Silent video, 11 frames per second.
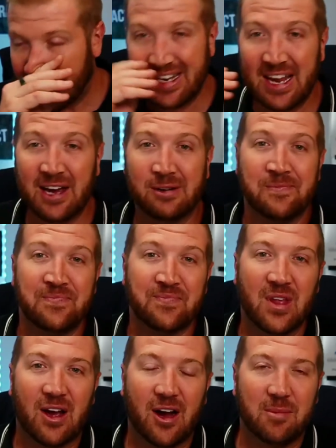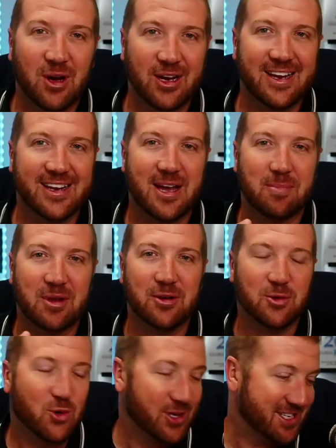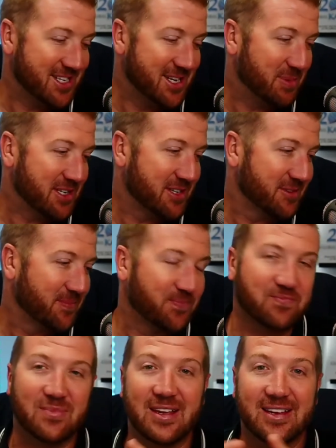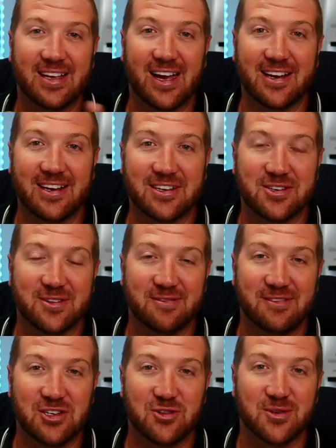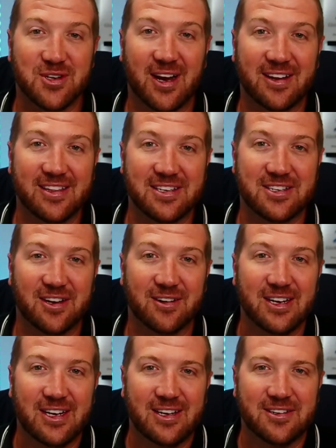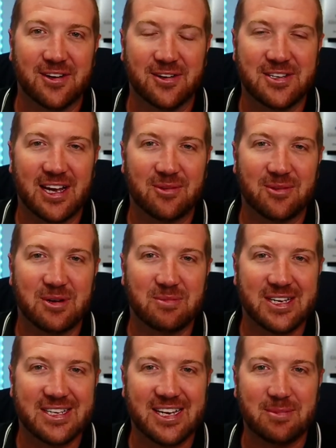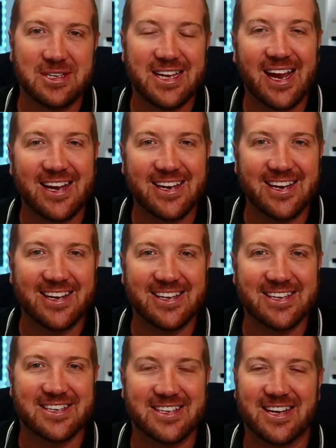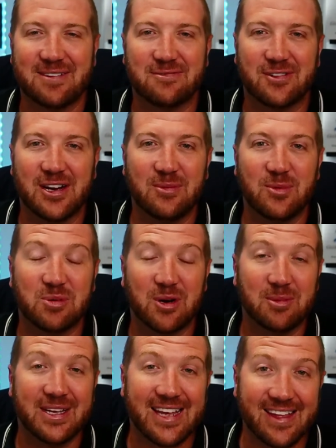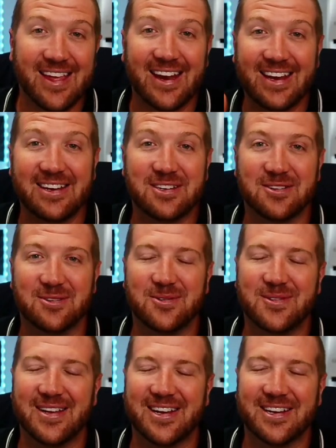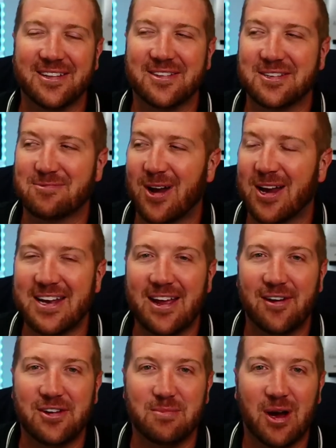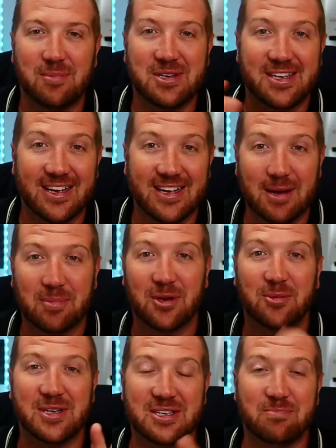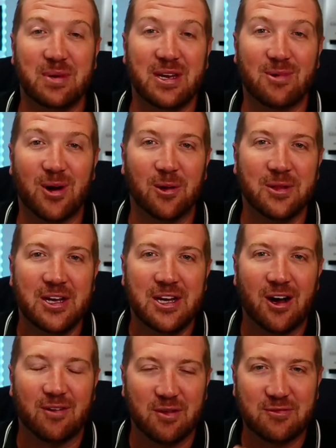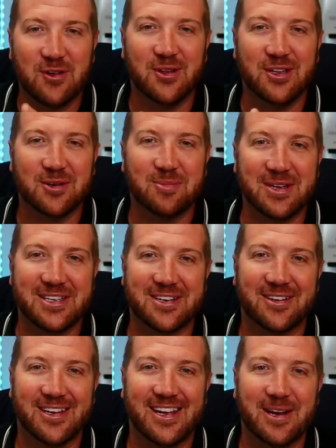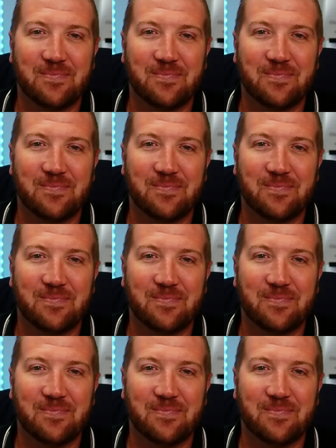Now, I might get a couple of little quick snippets cut into the visual side of this. So no doubt when my team is editing this, Freddie will probably get that into this right now. And you might be seeing a couple of bits of B-roll of a few little bits that I